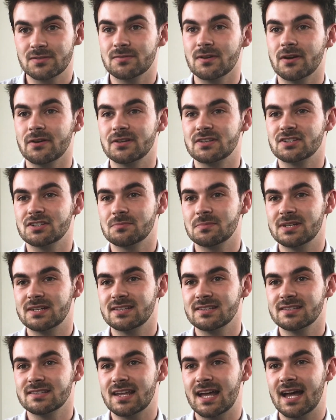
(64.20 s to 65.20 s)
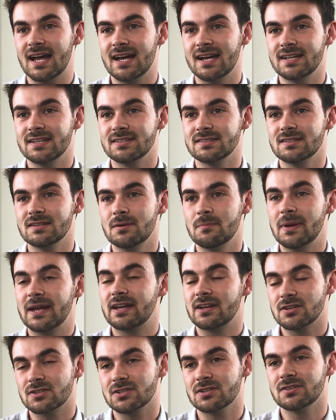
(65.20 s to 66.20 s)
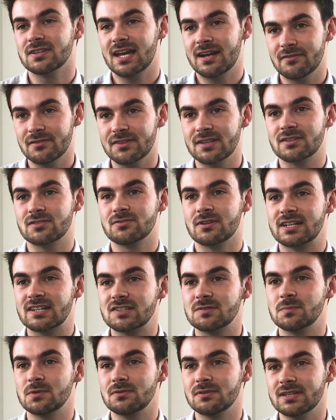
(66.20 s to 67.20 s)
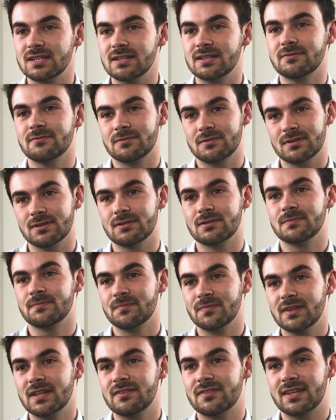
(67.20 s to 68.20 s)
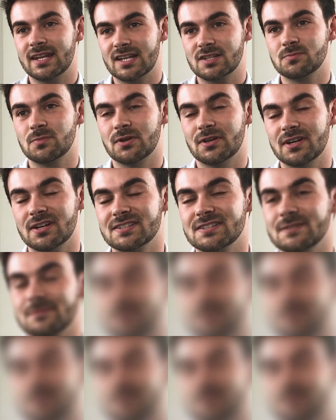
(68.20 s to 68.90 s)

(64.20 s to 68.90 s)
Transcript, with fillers: for our instruments and making sure that everything's running smoothly for the next product.